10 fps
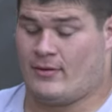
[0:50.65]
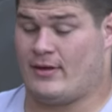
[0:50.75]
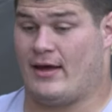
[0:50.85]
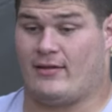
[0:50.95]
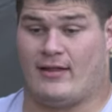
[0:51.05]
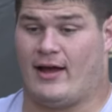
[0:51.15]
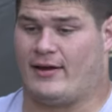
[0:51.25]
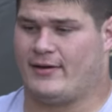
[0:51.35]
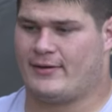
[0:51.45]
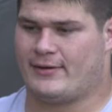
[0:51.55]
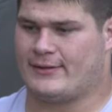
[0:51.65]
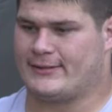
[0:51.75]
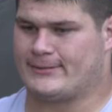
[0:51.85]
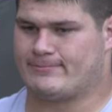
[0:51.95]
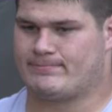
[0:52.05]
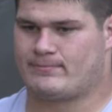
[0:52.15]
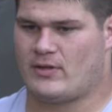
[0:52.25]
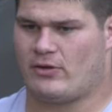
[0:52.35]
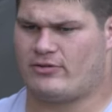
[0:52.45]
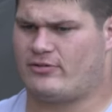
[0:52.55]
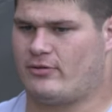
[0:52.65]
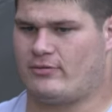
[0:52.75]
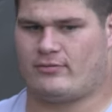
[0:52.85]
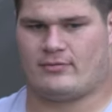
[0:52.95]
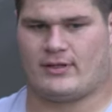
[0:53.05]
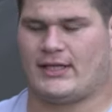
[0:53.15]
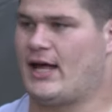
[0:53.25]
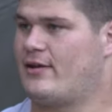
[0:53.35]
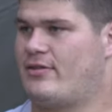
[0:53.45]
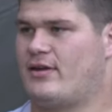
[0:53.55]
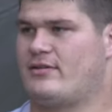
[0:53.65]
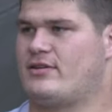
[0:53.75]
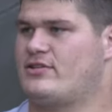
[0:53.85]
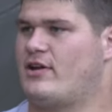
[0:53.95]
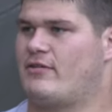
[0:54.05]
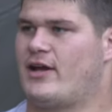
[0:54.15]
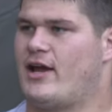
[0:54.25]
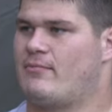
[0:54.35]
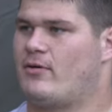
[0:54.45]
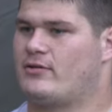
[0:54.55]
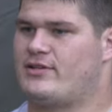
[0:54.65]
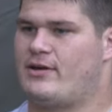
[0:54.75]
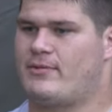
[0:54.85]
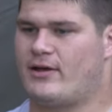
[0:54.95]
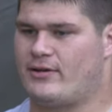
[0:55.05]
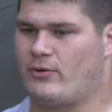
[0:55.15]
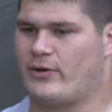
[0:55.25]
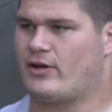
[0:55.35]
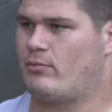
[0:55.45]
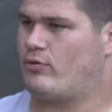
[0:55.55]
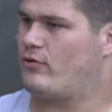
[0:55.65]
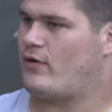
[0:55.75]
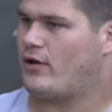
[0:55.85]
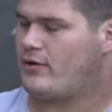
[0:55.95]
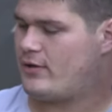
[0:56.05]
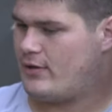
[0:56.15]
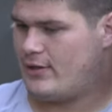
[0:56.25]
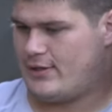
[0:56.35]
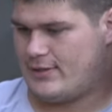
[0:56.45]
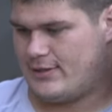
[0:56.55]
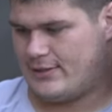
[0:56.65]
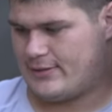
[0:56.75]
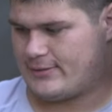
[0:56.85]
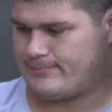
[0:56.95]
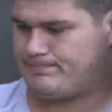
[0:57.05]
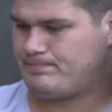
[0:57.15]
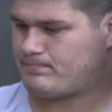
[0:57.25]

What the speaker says: Yeah, a lot. There's still a lot of things each and every game on tape that, we can improve on. And